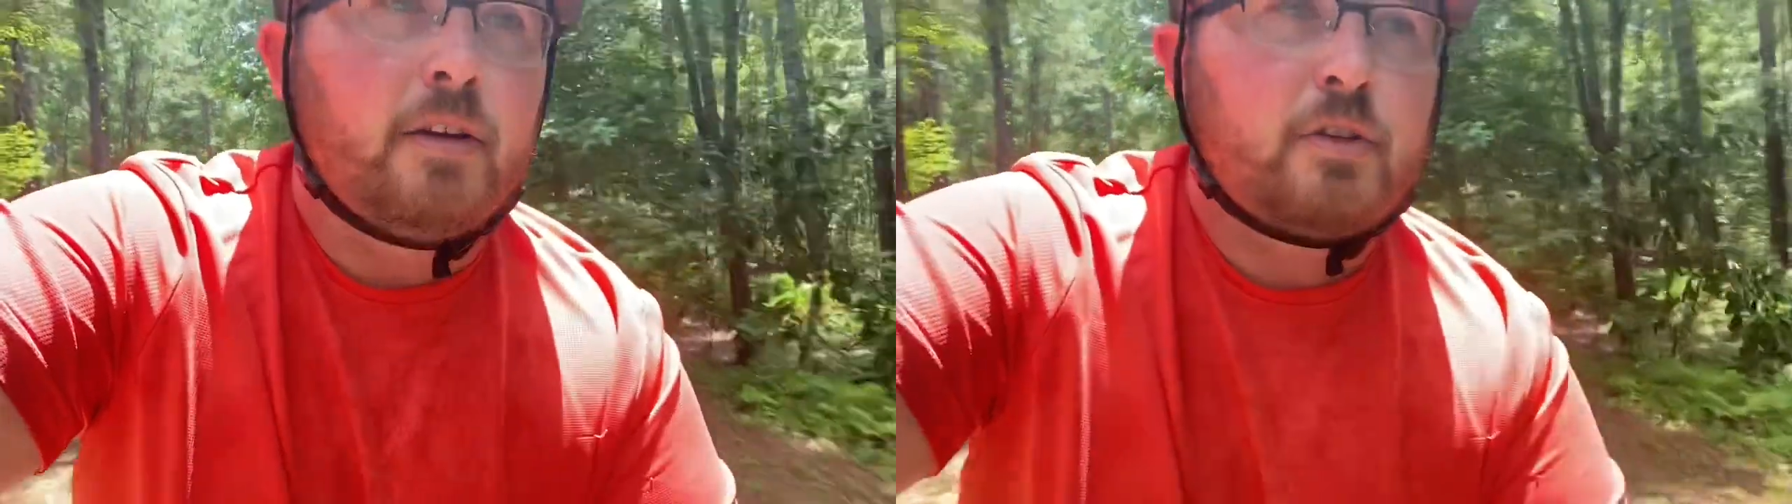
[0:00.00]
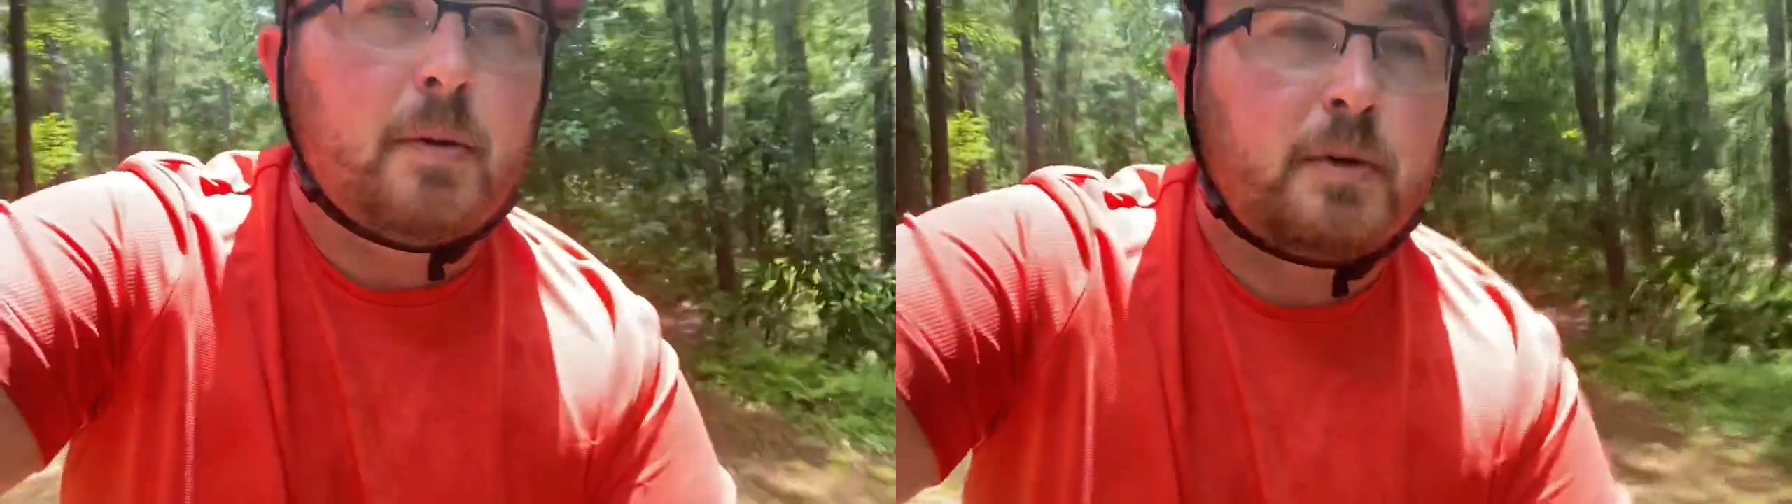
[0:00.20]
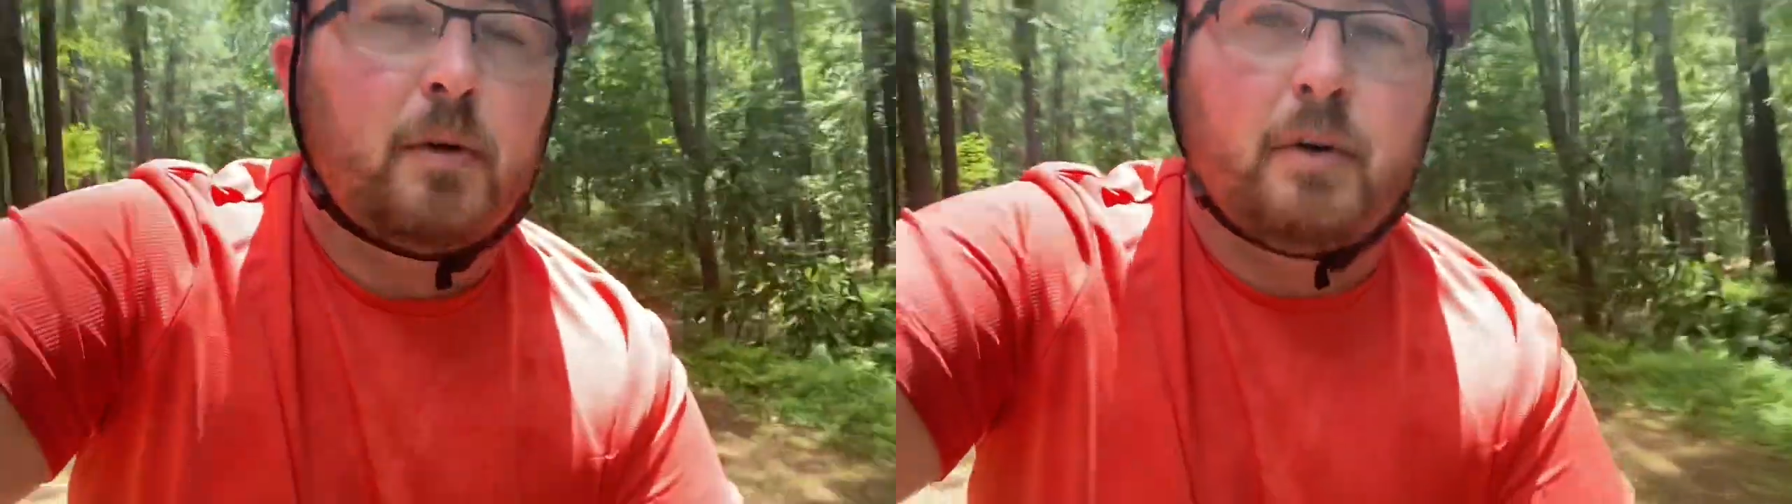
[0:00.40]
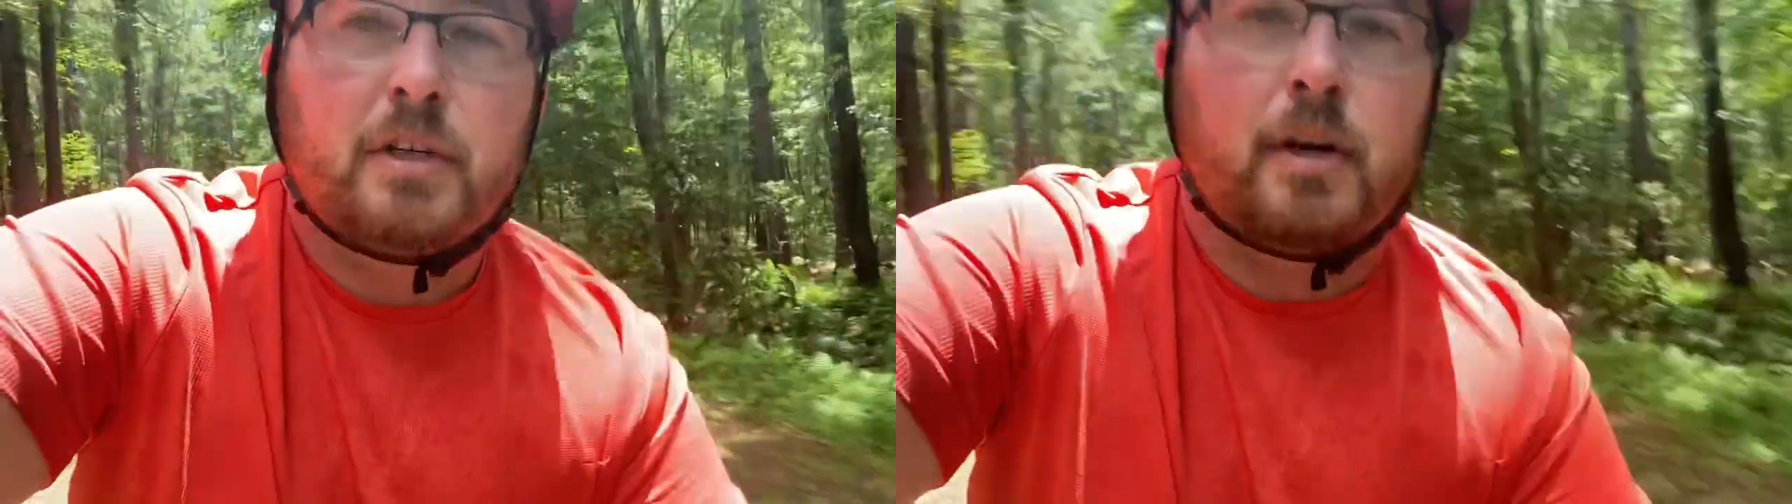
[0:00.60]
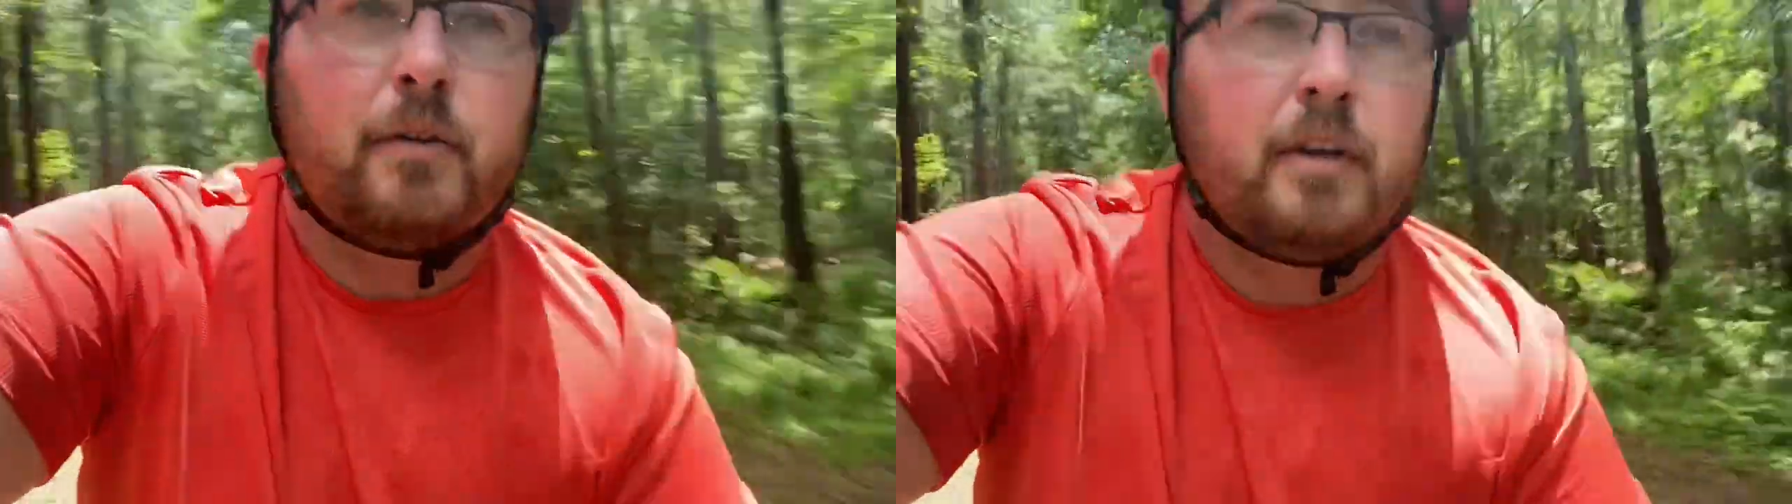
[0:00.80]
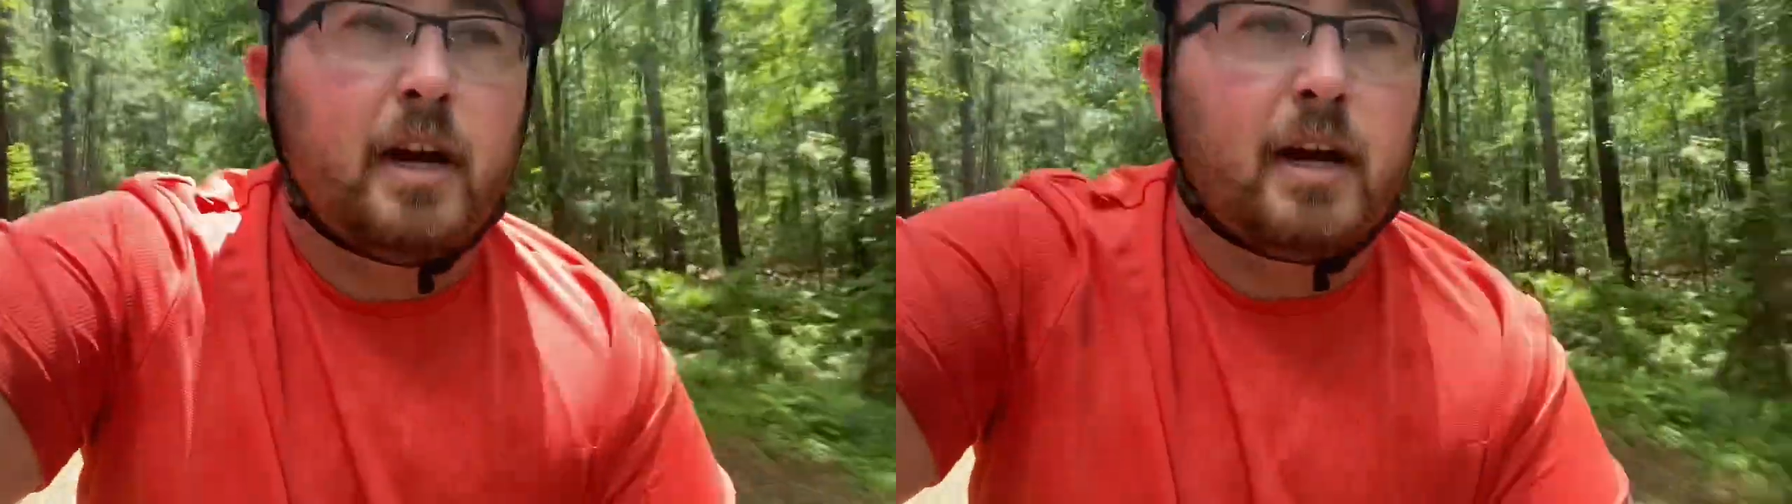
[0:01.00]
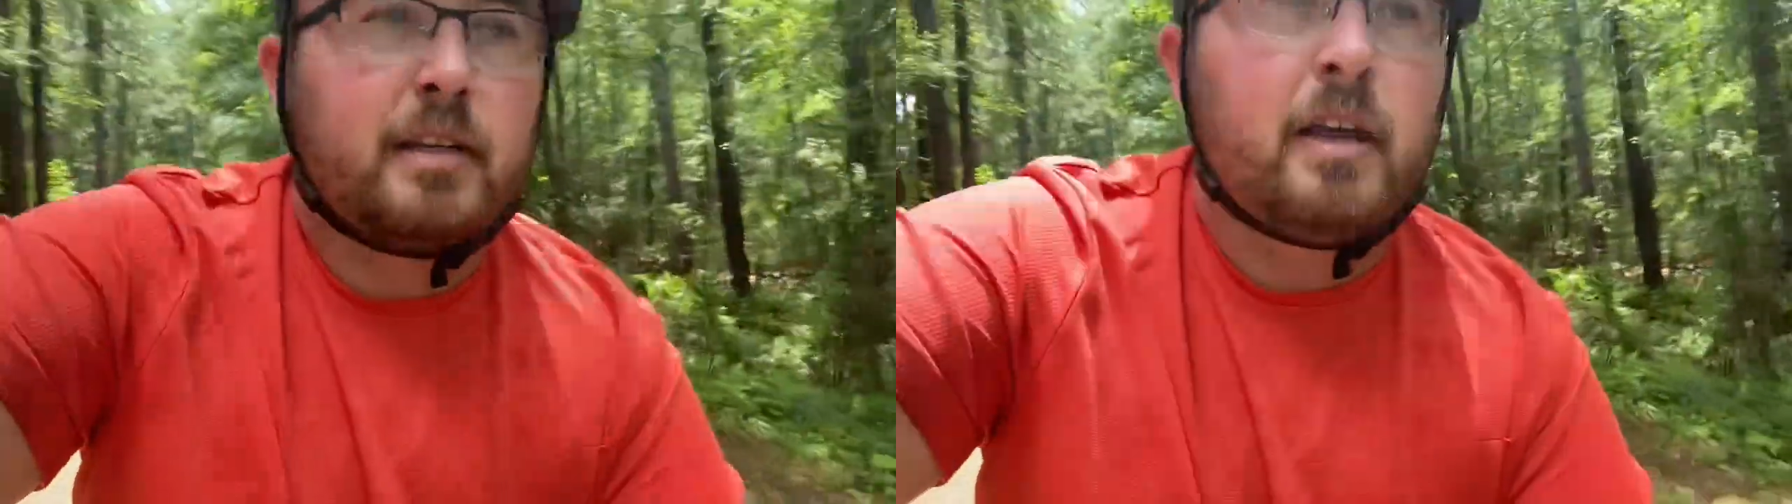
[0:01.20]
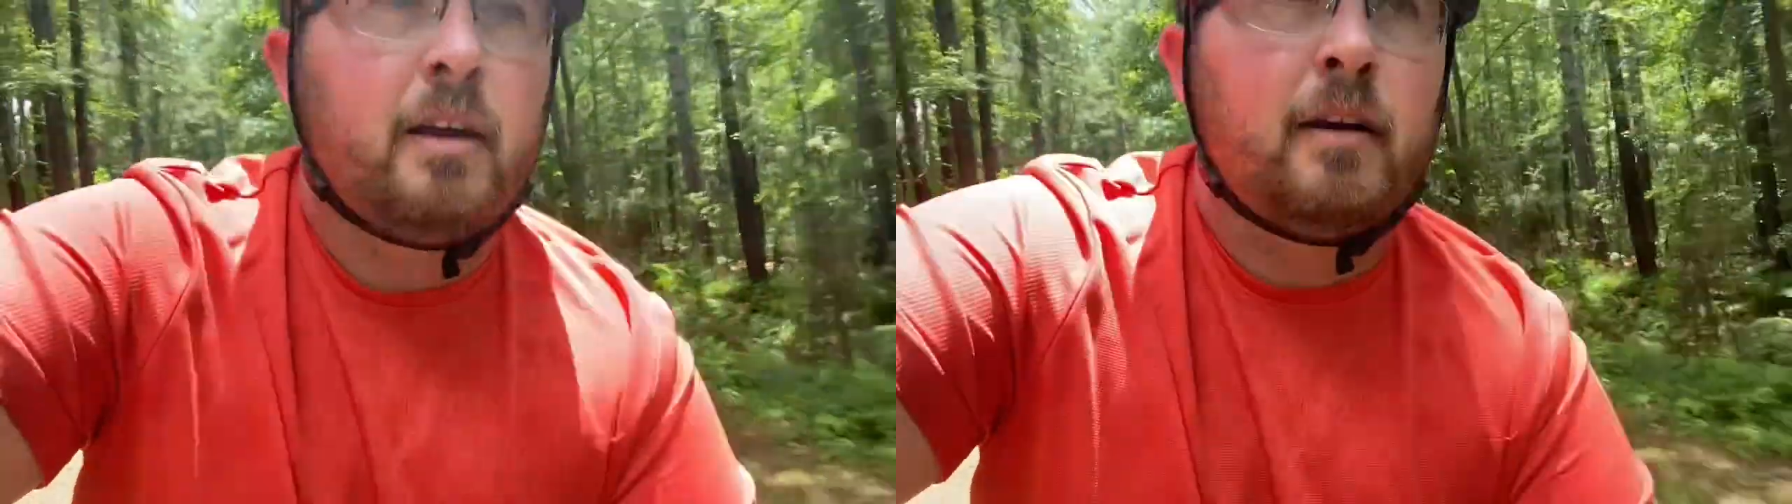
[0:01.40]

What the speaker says: scripture I want to share with you guys